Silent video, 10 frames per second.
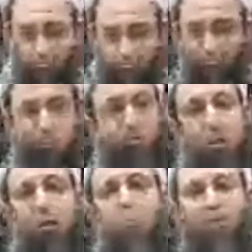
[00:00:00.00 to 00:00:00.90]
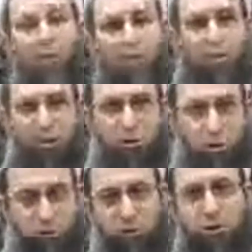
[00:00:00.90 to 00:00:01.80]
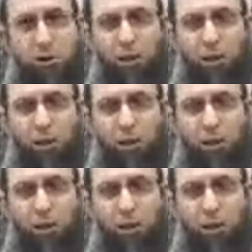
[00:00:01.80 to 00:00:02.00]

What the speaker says: These days, by consensus,